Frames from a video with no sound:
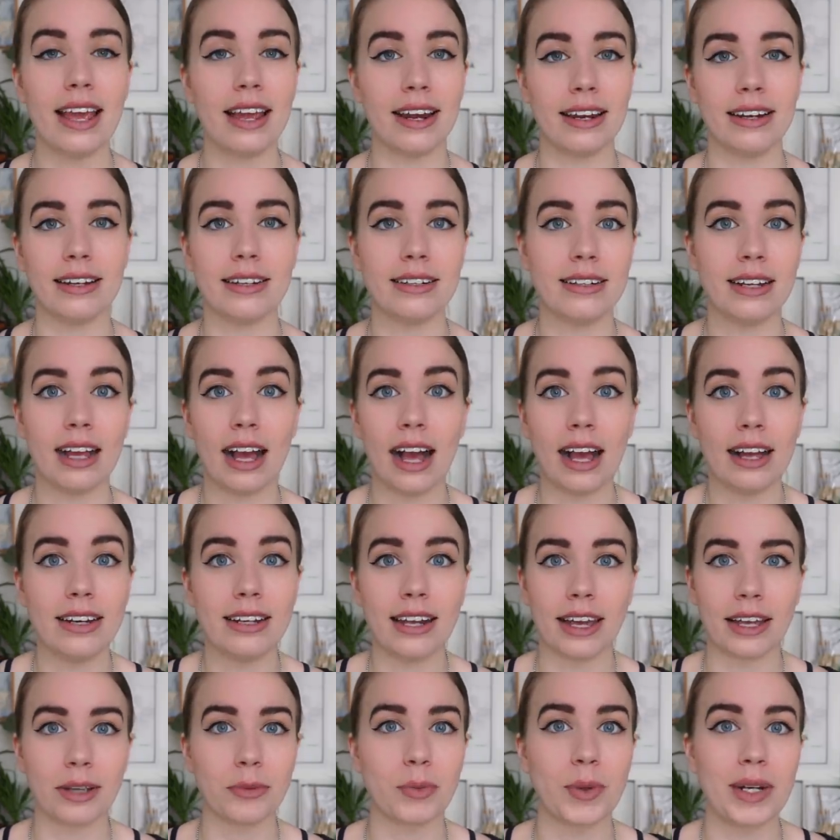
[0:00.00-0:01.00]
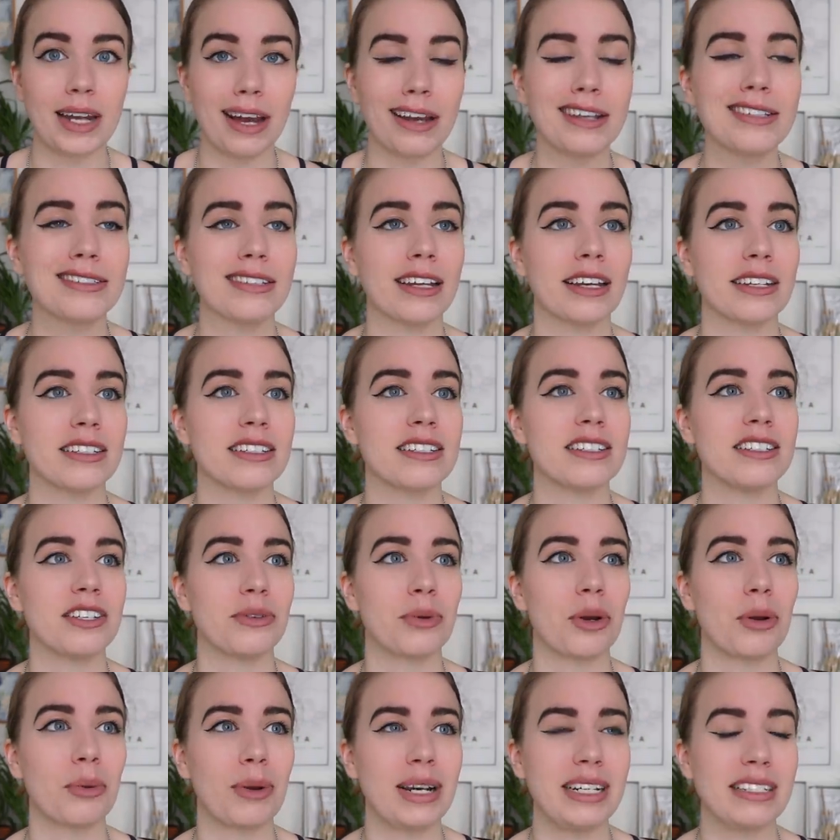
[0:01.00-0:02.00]
and like when I started
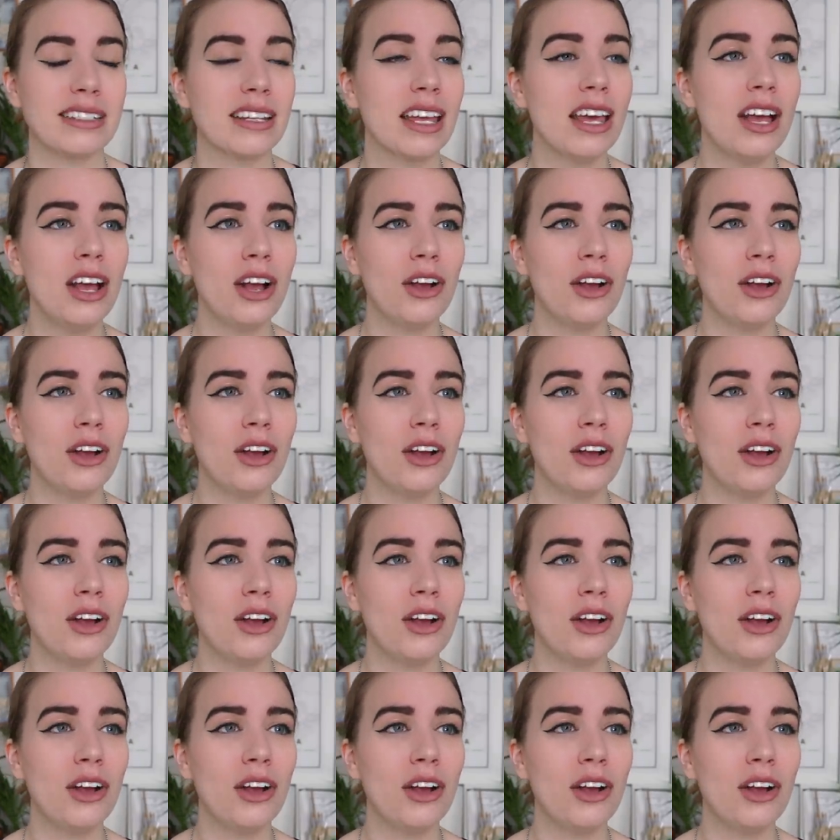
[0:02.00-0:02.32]
zero waste,